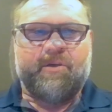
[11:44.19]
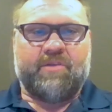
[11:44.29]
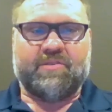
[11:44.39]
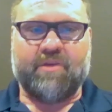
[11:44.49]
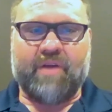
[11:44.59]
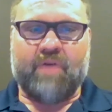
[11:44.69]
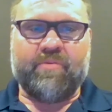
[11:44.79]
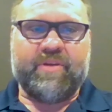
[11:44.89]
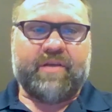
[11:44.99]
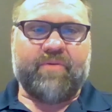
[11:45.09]
So now
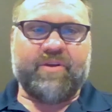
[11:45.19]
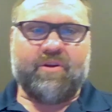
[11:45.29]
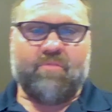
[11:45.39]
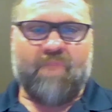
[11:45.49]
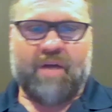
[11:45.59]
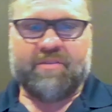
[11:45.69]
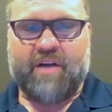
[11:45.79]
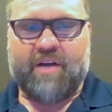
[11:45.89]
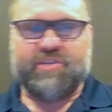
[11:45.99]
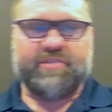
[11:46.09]
that we know
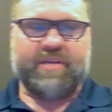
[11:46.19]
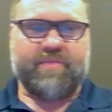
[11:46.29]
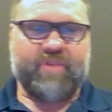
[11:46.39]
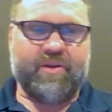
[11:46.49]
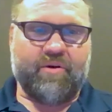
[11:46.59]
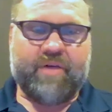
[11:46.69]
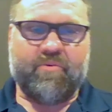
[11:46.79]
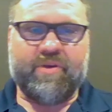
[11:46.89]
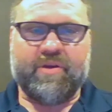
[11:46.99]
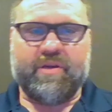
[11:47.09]
montages, and we know that
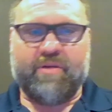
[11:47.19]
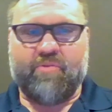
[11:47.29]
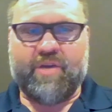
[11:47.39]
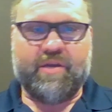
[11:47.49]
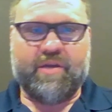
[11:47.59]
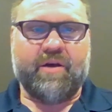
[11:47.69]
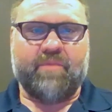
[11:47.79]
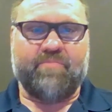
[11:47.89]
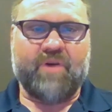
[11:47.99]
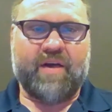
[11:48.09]
we
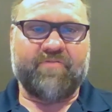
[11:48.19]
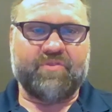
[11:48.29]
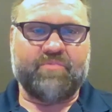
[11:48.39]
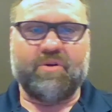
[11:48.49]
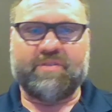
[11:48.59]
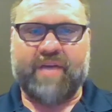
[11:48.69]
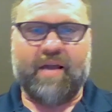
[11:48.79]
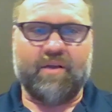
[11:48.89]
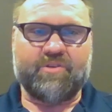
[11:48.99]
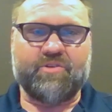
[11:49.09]
have to put
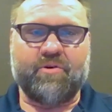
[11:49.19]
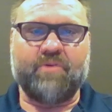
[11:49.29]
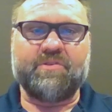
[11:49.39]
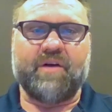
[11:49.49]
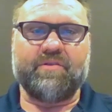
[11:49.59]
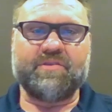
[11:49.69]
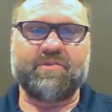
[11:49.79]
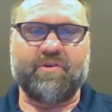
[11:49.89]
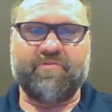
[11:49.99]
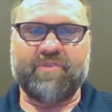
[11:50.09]
electrodes on the
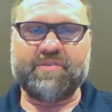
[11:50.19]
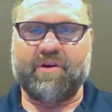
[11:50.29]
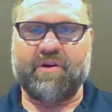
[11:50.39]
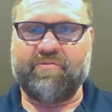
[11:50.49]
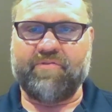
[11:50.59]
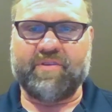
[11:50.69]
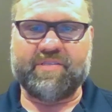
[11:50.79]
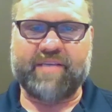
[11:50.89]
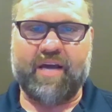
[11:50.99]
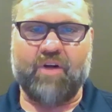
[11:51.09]
surface of the
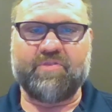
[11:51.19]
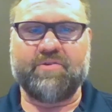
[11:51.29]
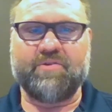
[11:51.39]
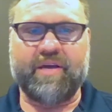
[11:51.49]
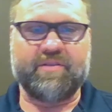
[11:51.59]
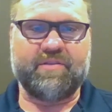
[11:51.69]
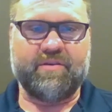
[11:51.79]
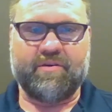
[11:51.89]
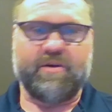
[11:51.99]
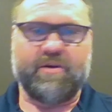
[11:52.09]
scalp to get
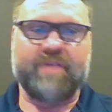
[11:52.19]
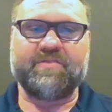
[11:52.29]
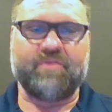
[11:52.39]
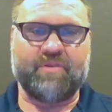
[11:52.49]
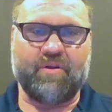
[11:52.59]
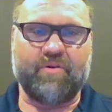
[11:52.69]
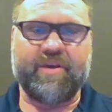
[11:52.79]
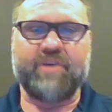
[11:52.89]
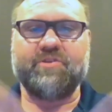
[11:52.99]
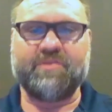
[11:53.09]
at certain
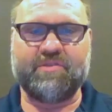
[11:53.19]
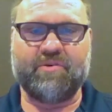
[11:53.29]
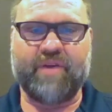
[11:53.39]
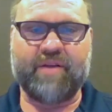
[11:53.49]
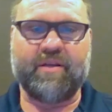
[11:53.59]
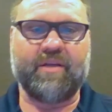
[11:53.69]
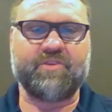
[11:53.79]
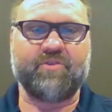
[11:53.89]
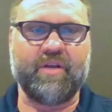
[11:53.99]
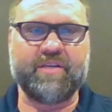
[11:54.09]
locations to get
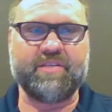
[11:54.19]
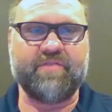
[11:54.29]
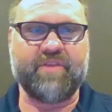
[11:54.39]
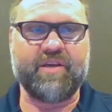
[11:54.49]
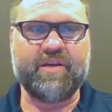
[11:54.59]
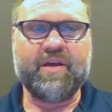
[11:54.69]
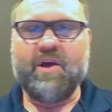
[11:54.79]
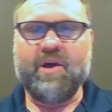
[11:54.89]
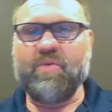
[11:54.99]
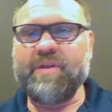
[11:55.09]
electrical activity,
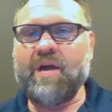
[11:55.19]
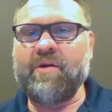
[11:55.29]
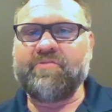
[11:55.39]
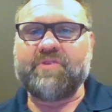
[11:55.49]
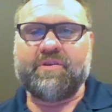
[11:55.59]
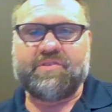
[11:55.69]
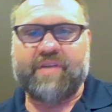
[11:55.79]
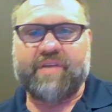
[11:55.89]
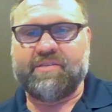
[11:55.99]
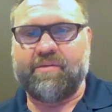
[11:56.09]
we now have to
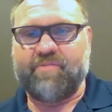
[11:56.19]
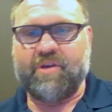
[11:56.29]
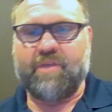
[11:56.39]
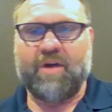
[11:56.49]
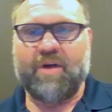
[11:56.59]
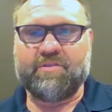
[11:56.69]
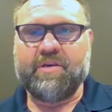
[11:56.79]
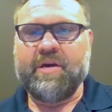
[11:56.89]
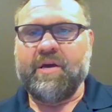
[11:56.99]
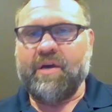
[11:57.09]
understand something about
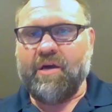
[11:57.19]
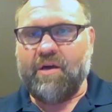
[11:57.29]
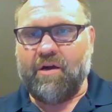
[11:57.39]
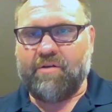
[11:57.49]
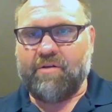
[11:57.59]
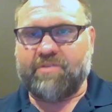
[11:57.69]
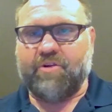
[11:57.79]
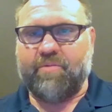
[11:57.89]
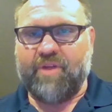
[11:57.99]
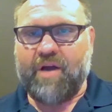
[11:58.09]
the
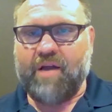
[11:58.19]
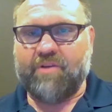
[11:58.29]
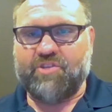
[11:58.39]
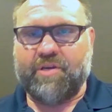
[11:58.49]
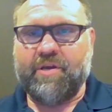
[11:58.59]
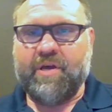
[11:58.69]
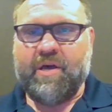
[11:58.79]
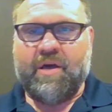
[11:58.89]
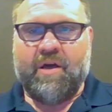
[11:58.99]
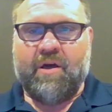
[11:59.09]
terminology
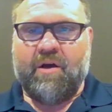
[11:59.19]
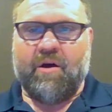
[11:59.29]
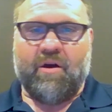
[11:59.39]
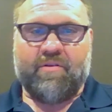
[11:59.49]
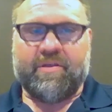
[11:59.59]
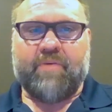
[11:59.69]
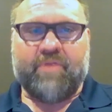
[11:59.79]
that